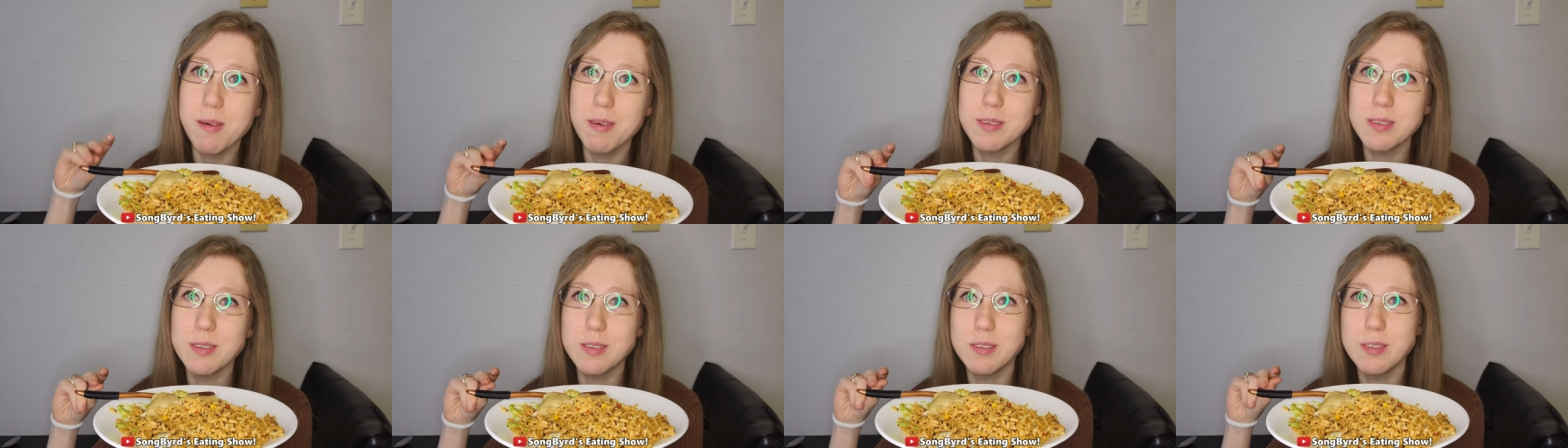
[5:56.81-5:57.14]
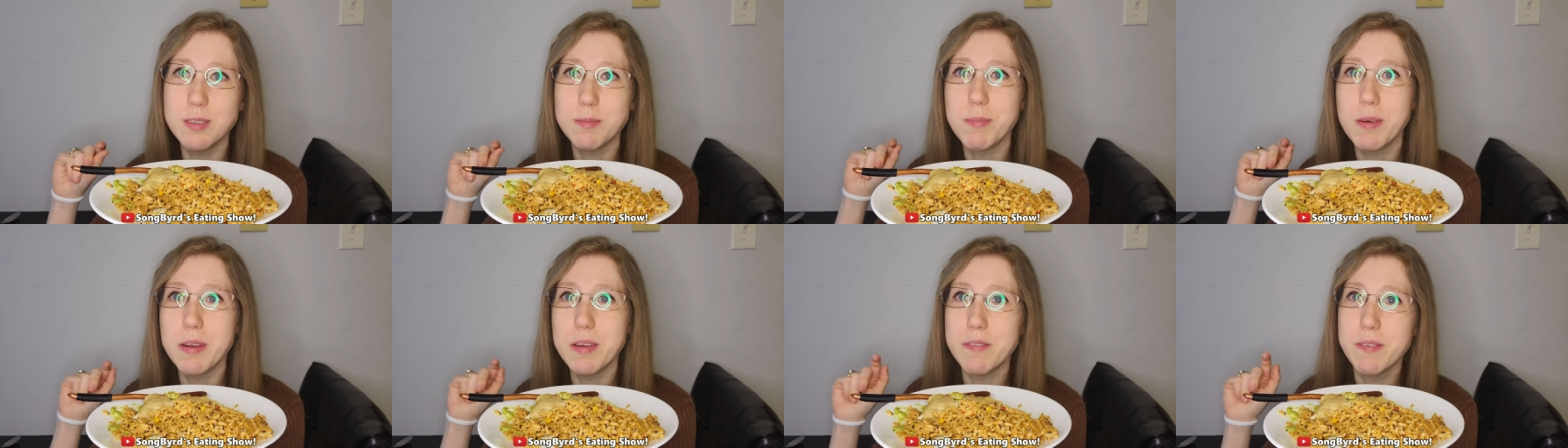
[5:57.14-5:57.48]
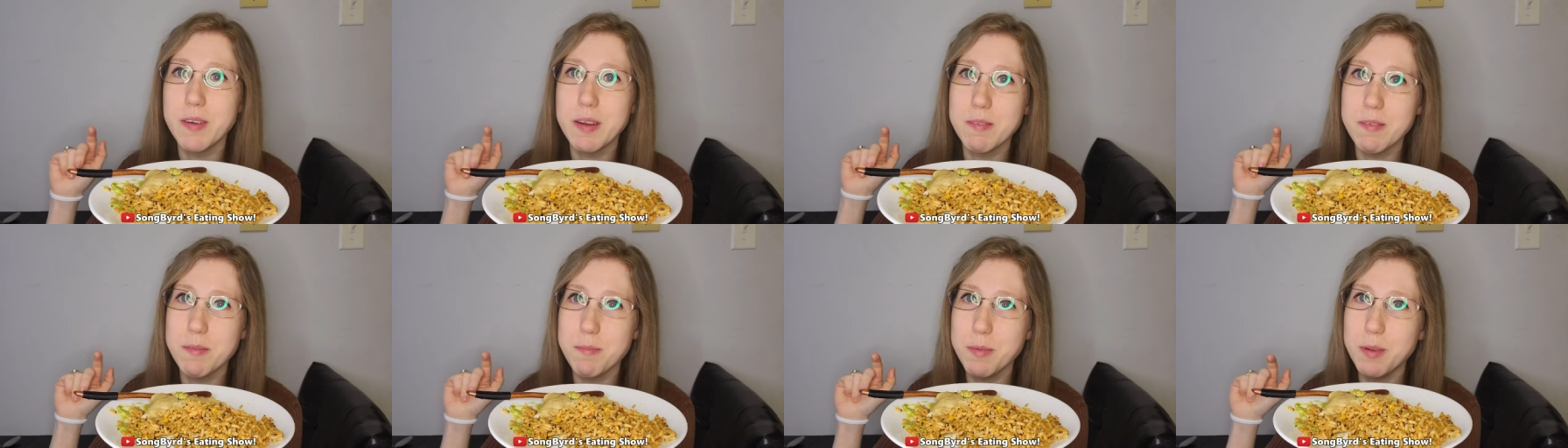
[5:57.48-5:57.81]
This is my
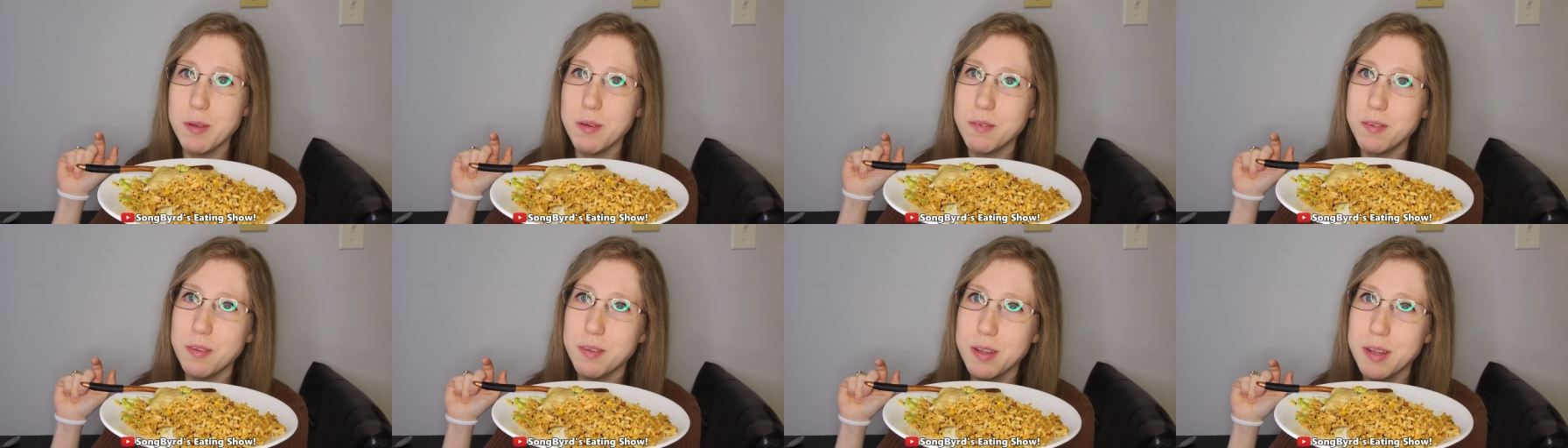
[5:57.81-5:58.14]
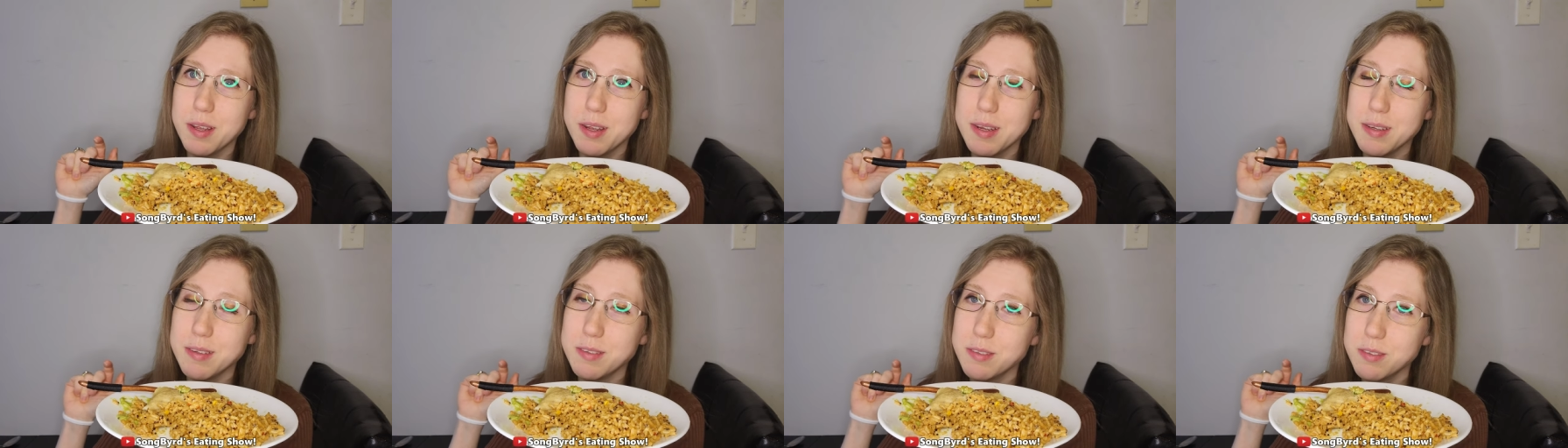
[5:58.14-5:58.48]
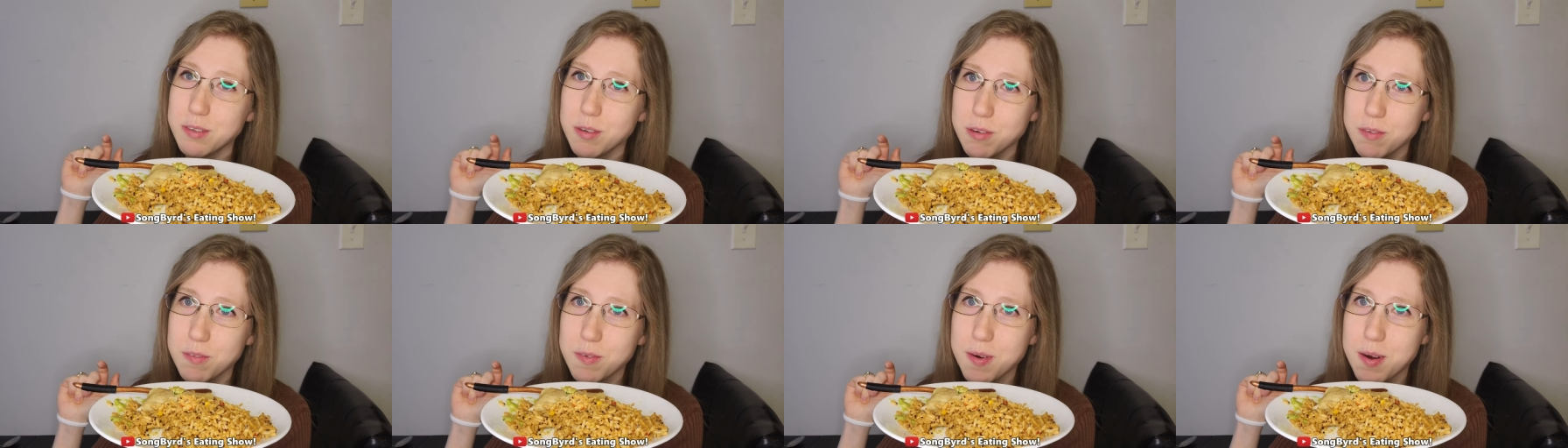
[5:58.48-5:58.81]
favorite meal of the day
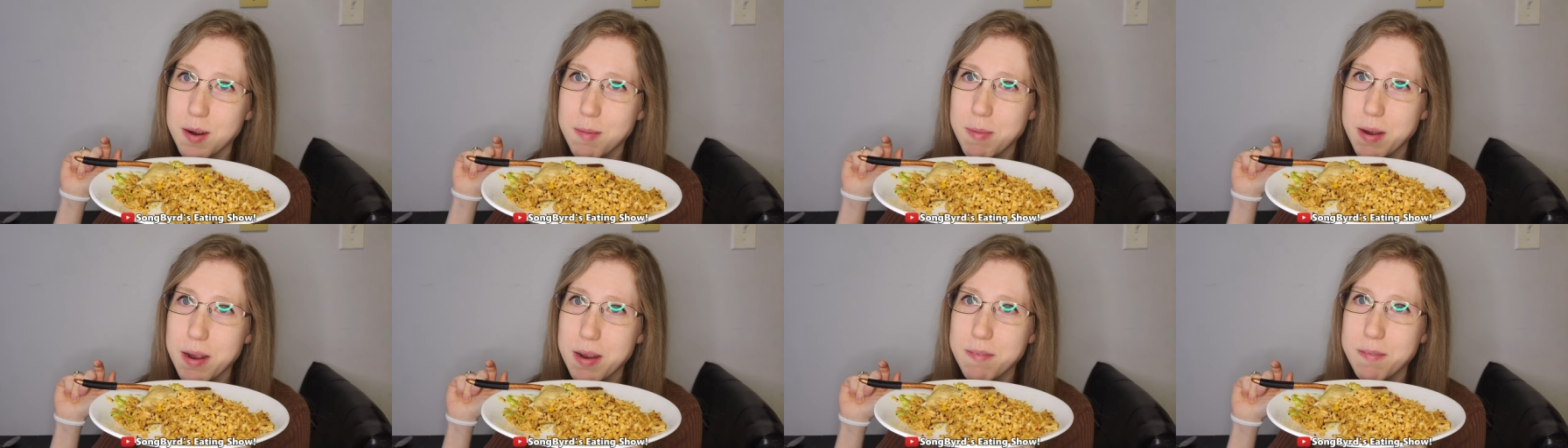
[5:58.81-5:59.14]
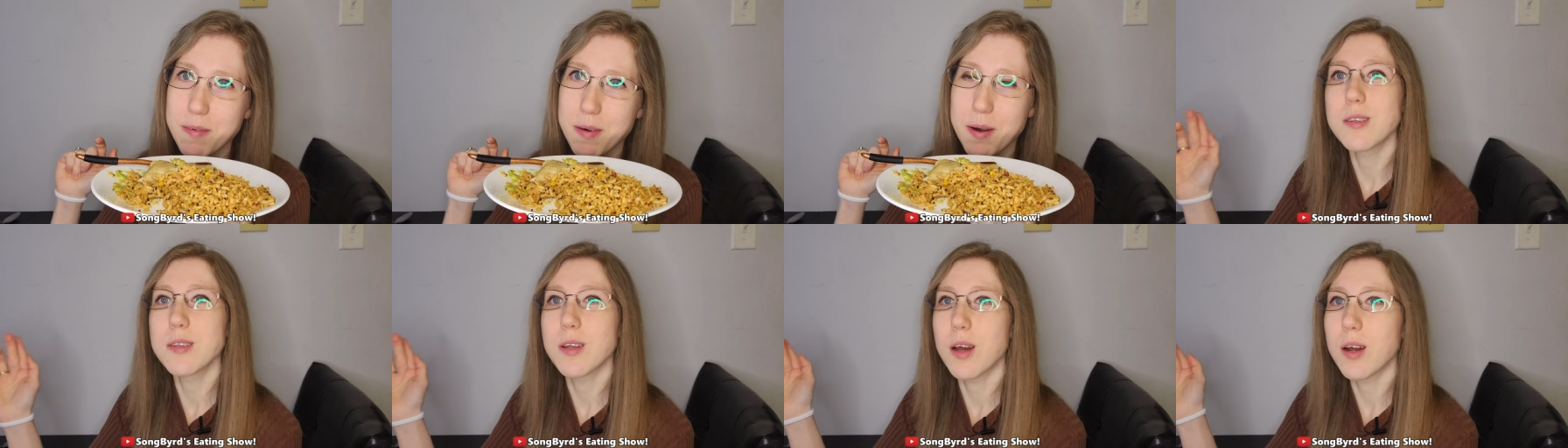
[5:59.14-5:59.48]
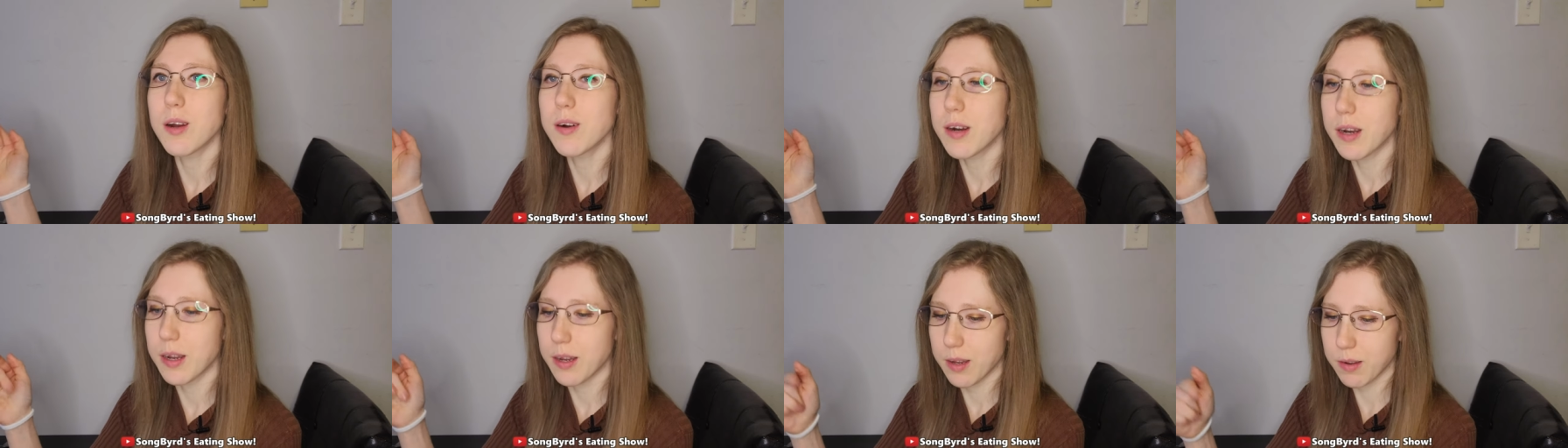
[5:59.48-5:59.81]
so far, by far. So,
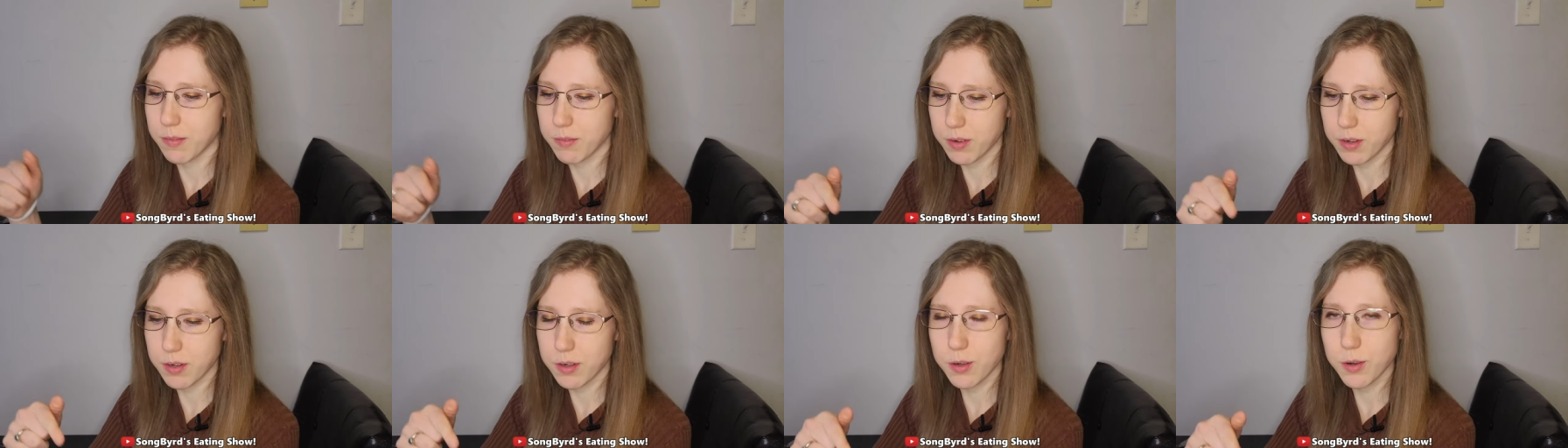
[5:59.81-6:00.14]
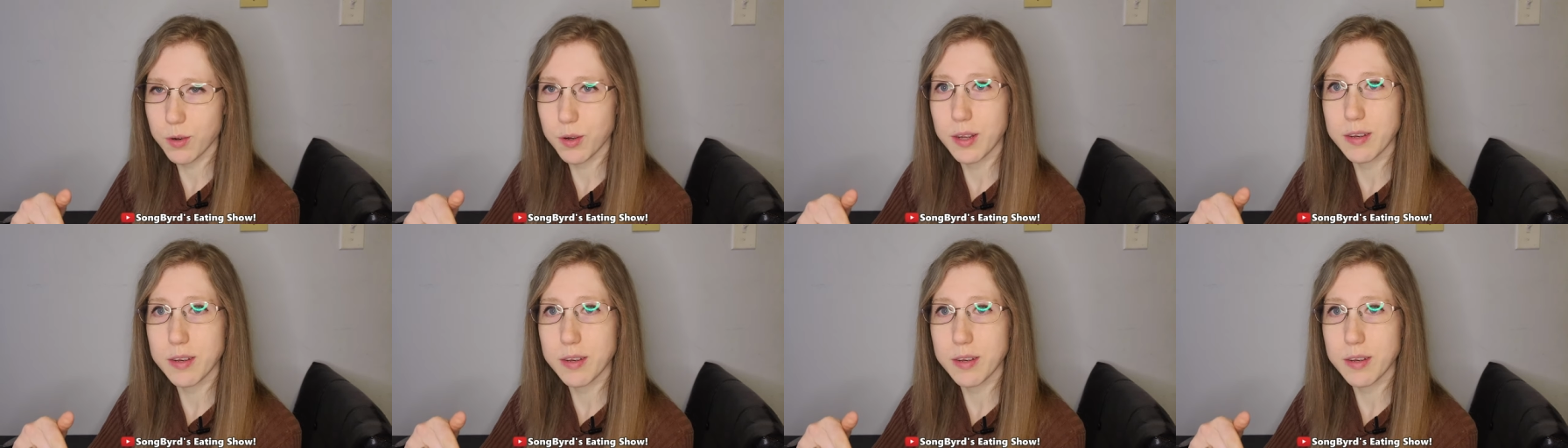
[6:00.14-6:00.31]
alright, I'm gonna go